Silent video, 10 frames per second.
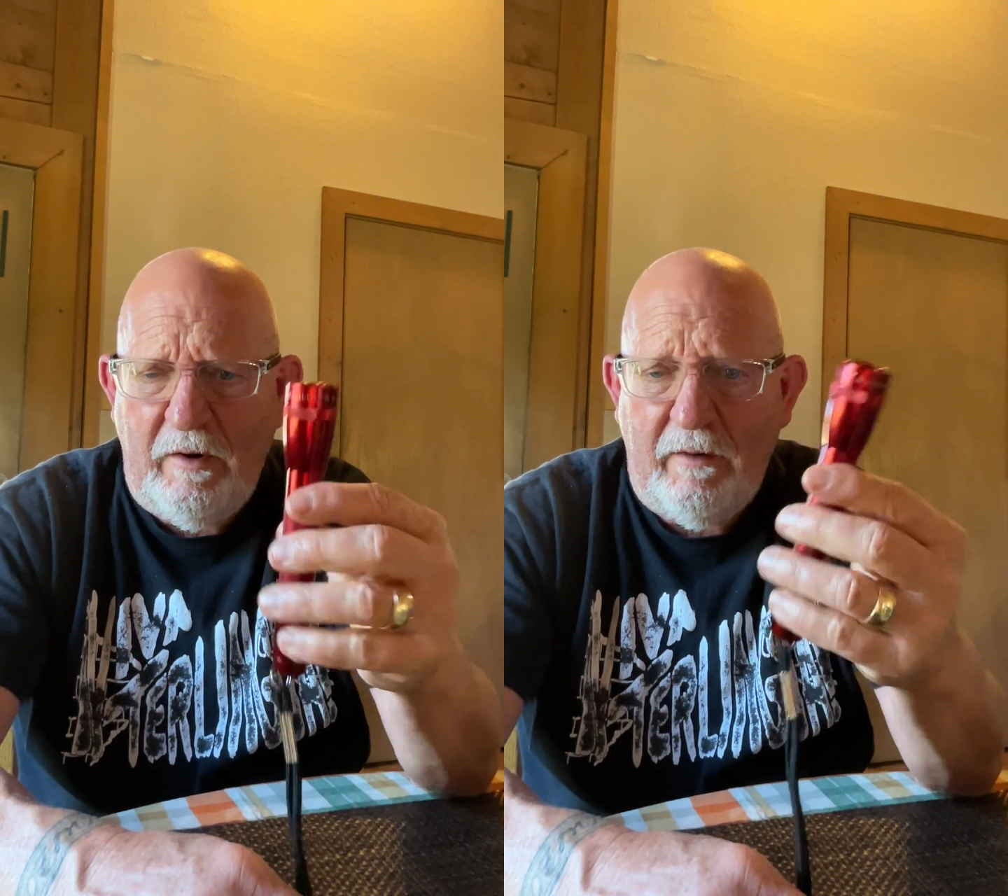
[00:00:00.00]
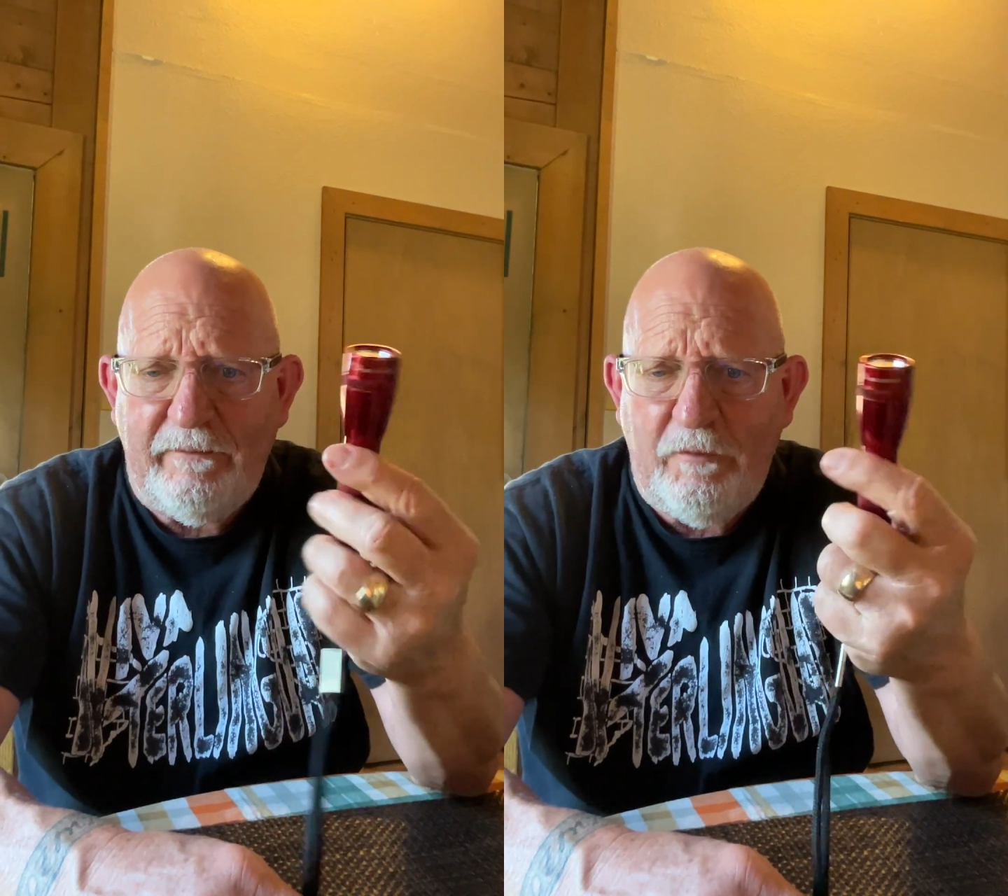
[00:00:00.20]

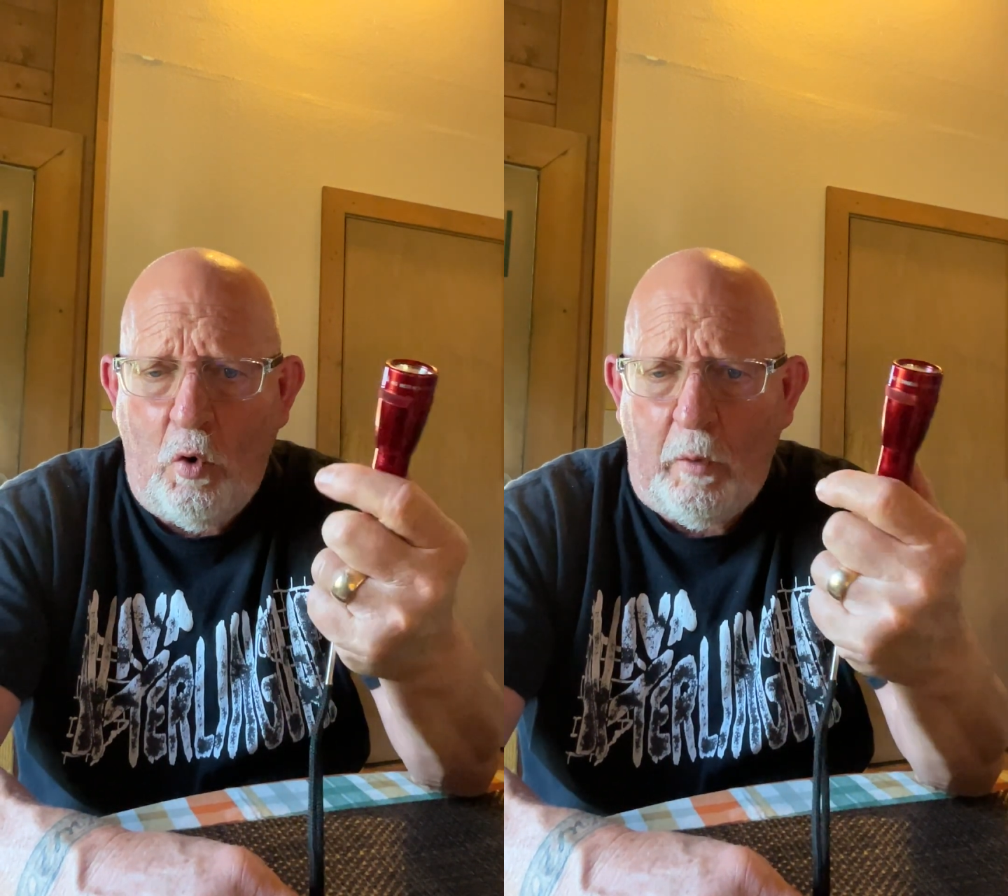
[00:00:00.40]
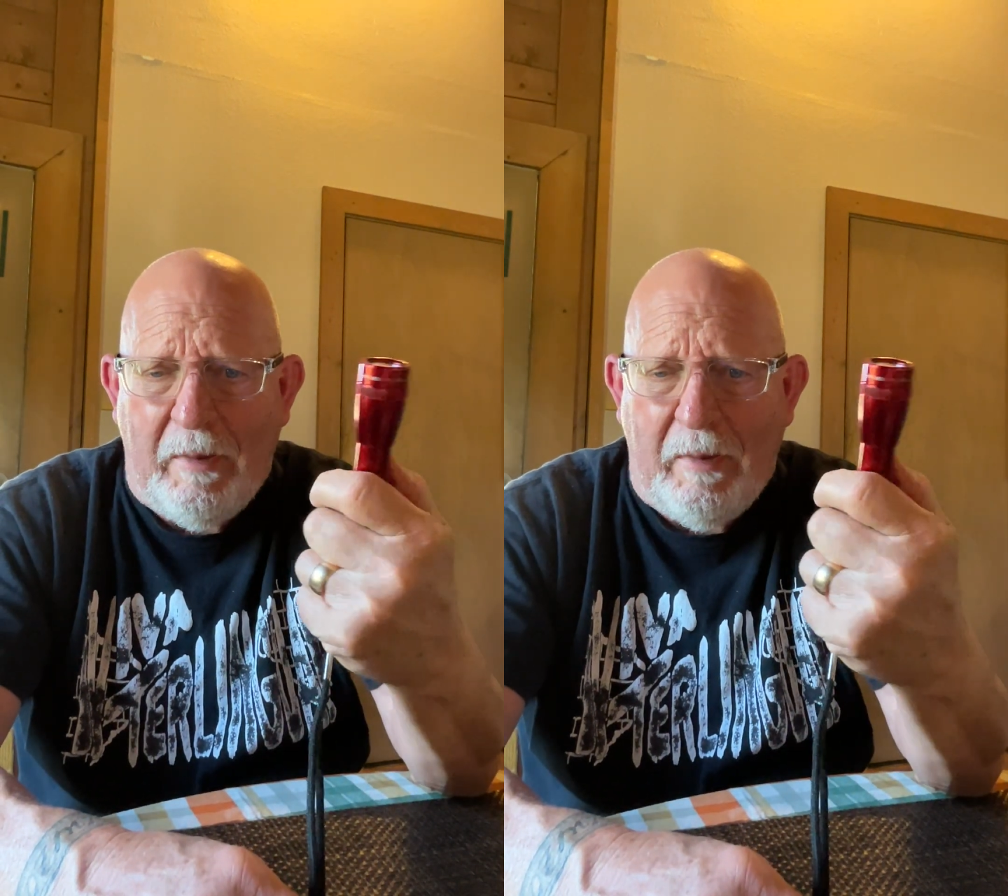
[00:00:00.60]
or a 4